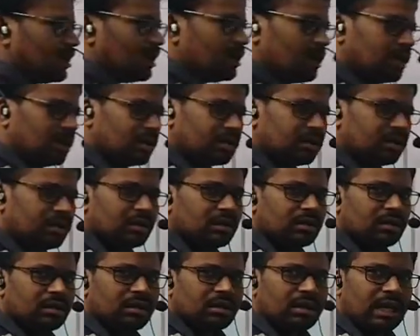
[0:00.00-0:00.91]
or
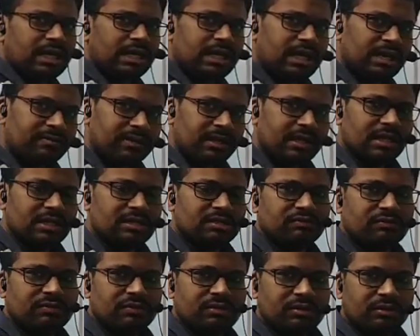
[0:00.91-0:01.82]

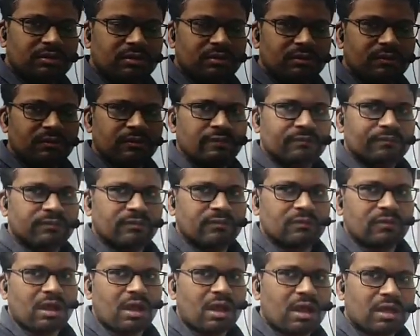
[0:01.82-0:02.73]
NaBH4
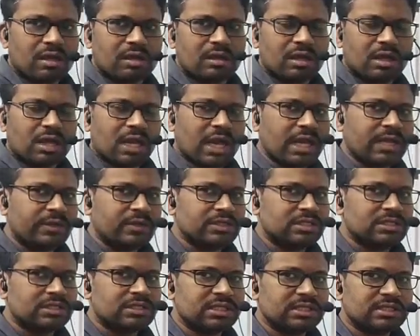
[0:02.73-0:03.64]
or
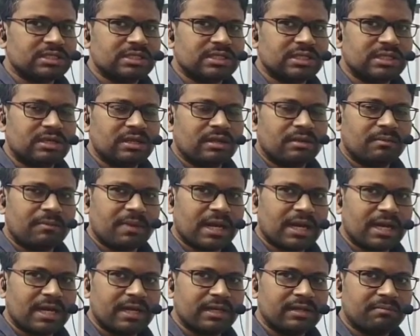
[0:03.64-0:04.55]
hydrogen such that
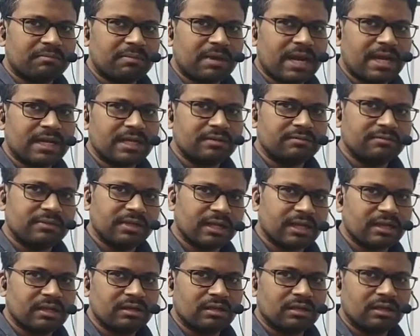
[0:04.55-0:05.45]
palladium, platinum,
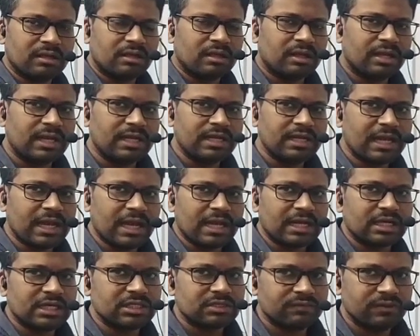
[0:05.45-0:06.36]
nickel. Any
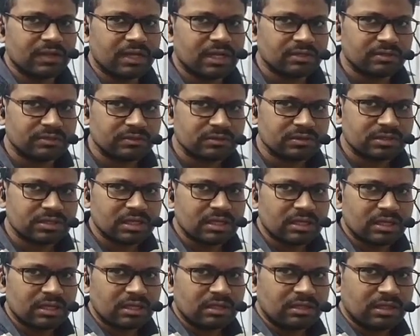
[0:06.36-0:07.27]
catalyst we can use,
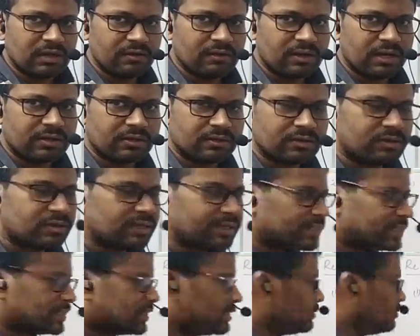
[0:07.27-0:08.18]
they will undergo
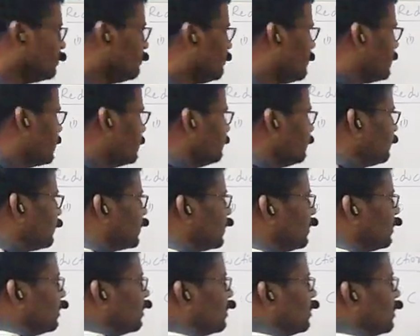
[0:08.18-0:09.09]
reduction to form
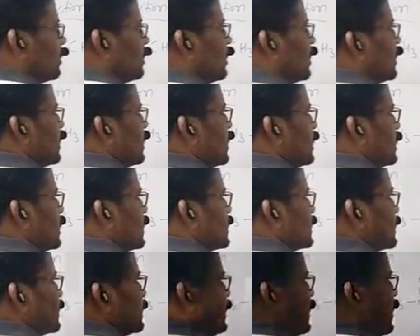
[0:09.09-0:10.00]

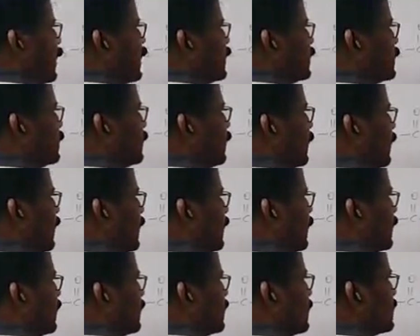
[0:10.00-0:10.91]

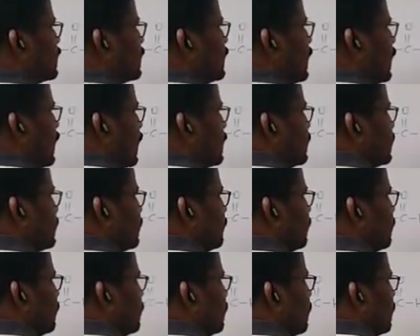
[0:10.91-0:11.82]
CH3
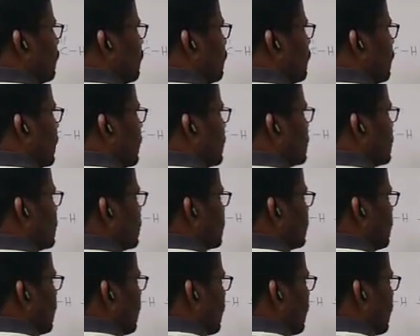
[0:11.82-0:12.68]
CH2OH.